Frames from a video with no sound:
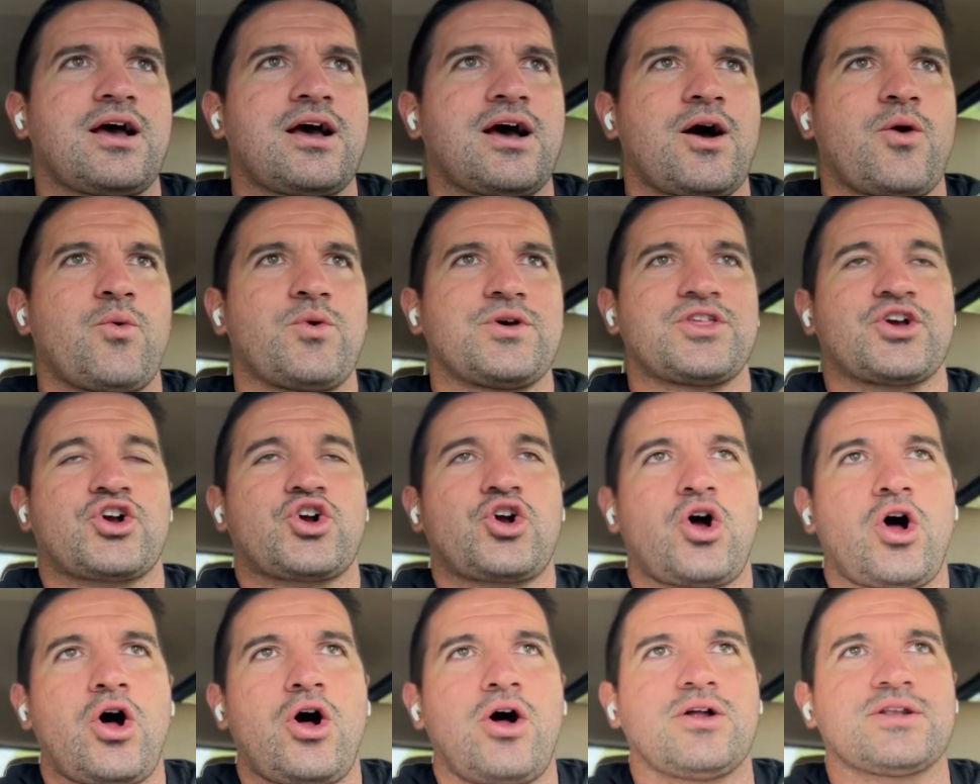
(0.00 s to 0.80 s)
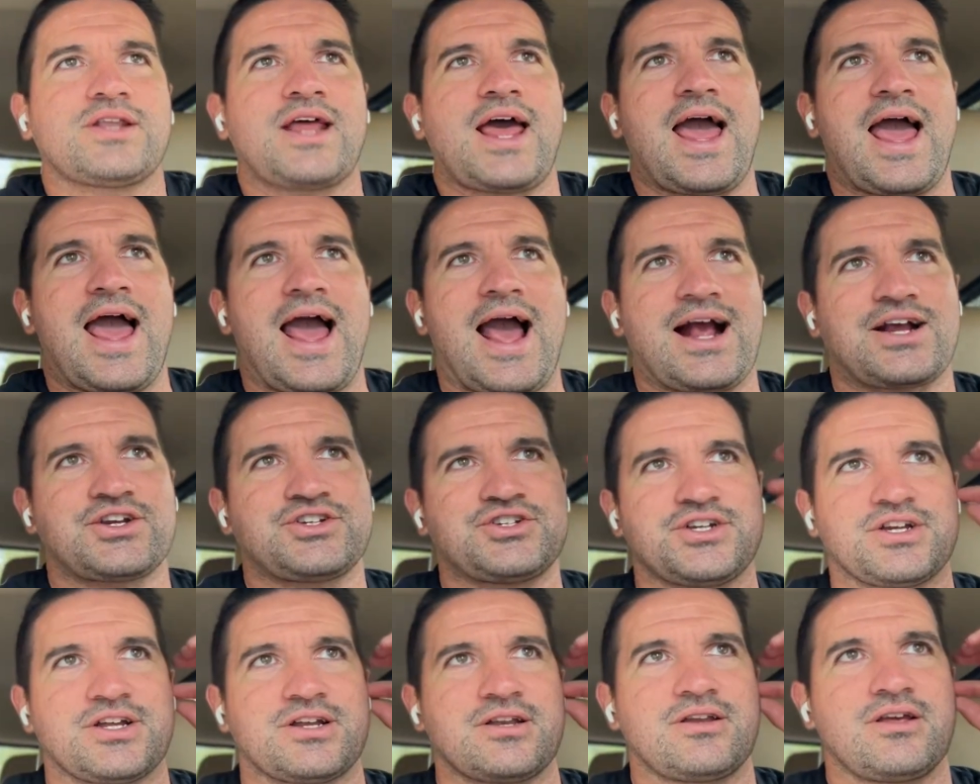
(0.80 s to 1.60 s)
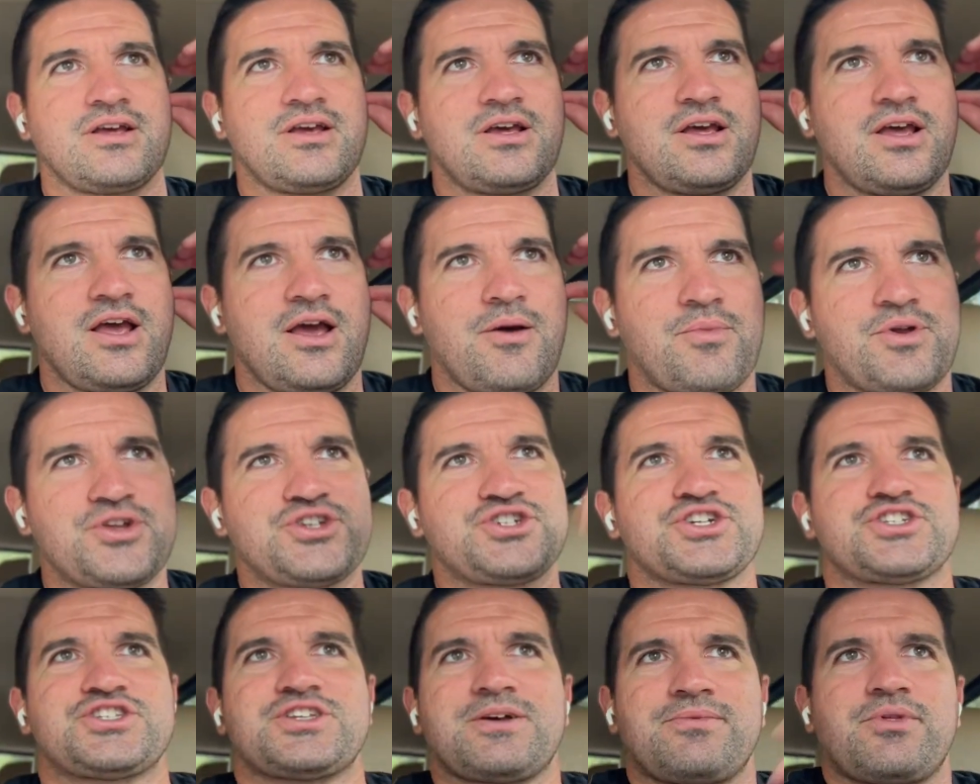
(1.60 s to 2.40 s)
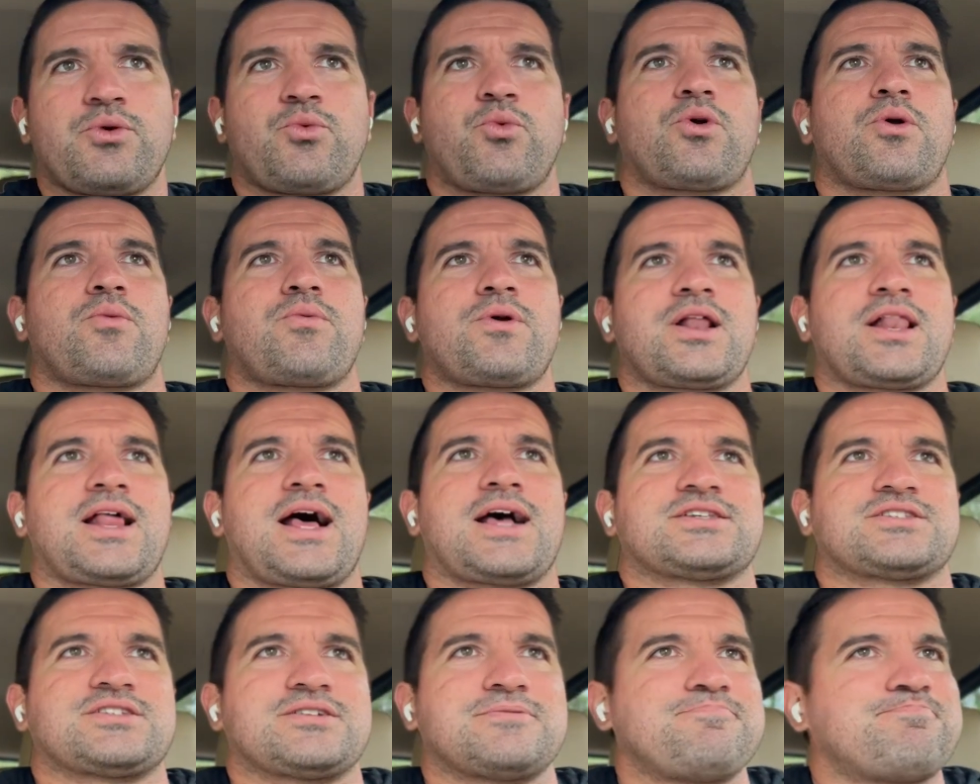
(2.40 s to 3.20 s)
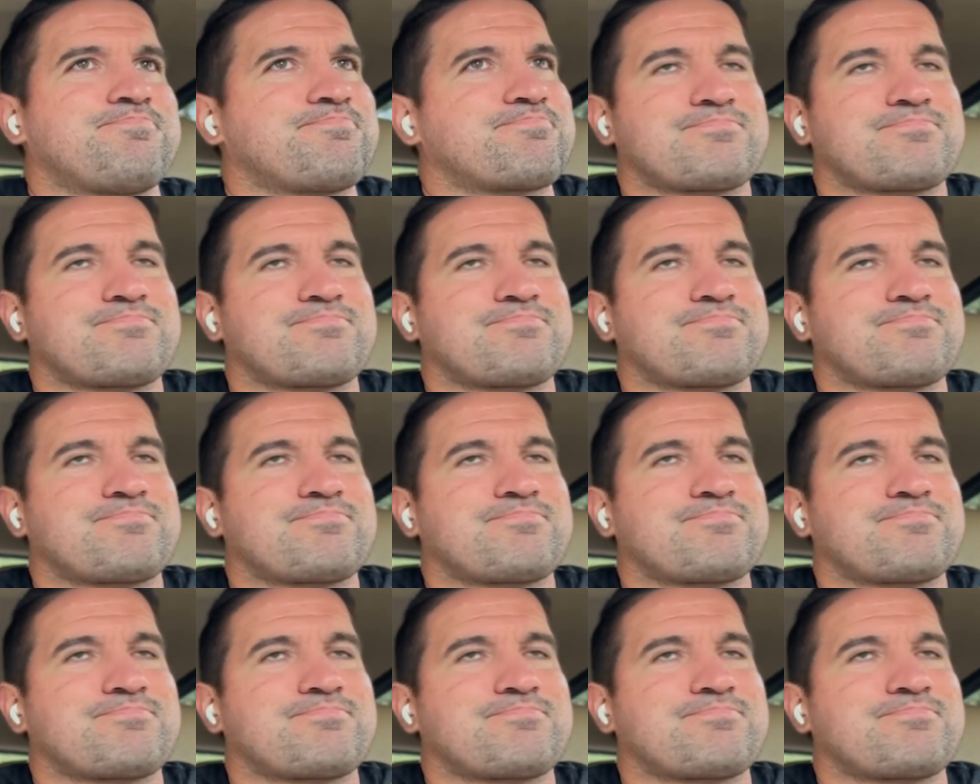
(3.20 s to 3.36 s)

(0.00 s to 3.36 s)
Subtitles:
with a call to action. But it's just something we're realizing,